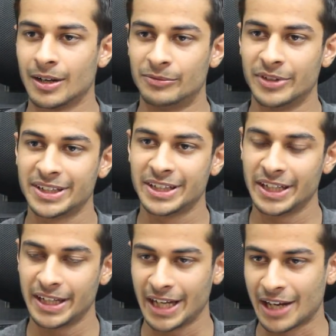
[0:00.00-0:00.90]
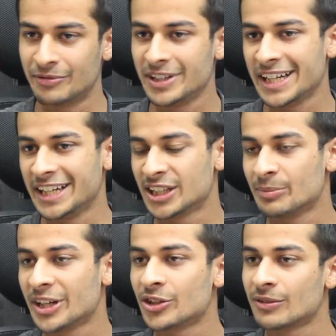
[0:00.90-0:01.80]
with every
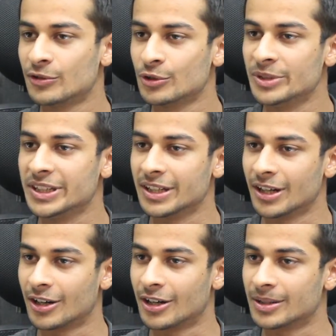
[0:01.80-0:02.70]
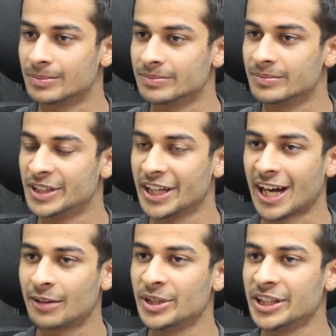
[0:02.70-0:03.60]
increment of Ruby, there
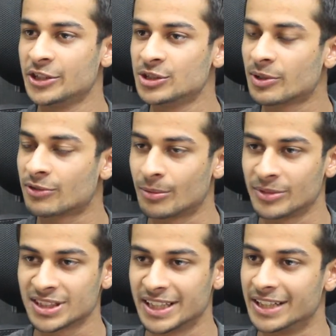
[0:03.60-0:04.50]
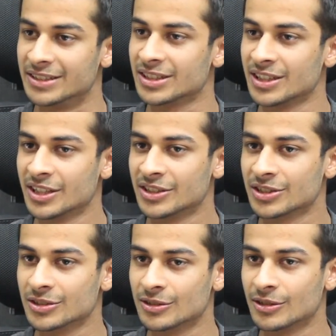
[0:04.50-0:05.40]
have been huge performance gains.
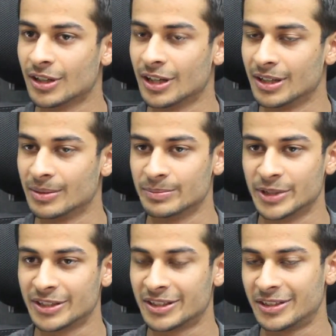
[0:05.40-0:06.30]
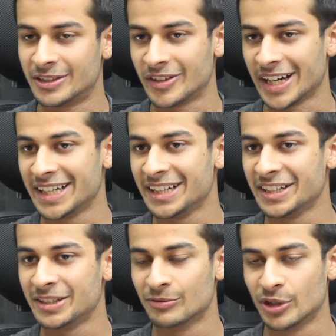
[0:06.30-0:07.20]
So the
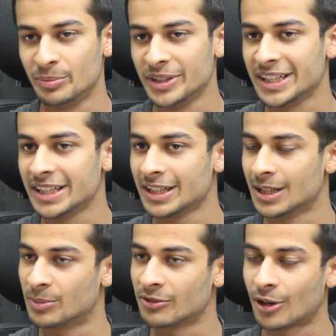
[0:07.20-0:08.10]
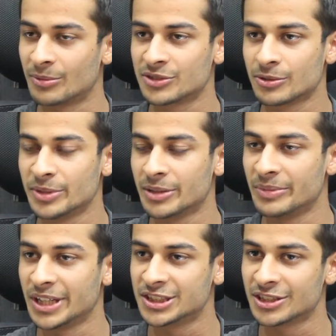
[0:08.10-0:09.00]
trend would be performance would be a
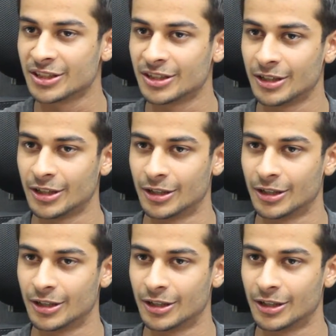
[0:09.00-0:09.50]
major